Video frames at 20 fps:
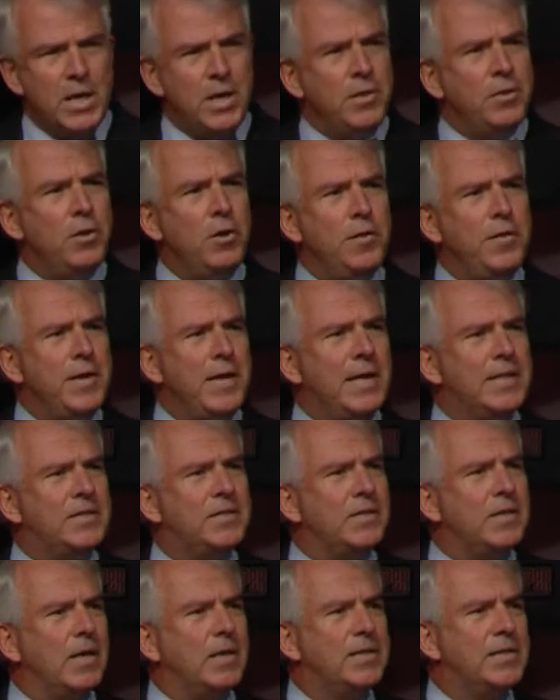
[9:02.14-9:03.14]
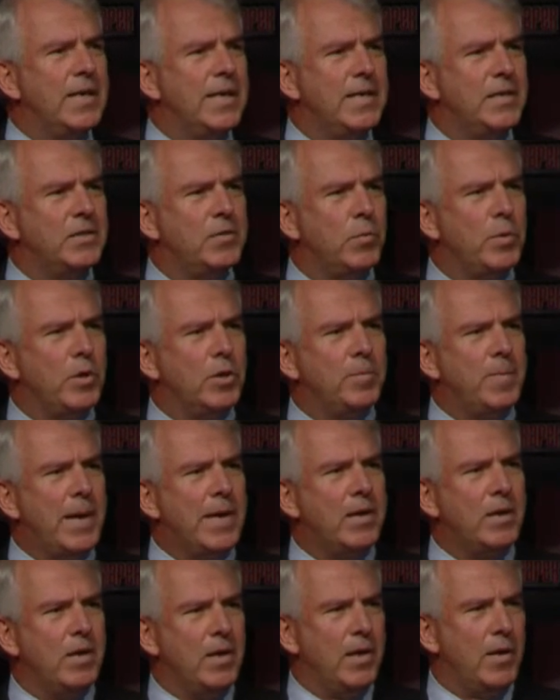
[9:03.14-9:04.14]
the other thing I'd say is that we look
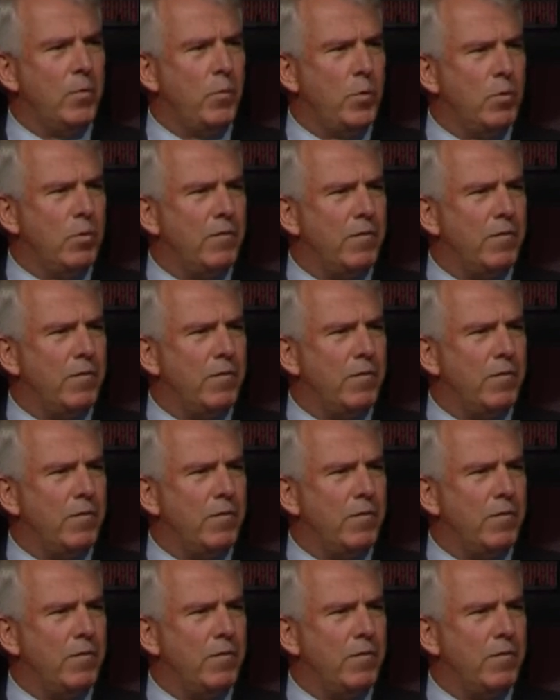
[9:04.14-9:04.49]
back, we were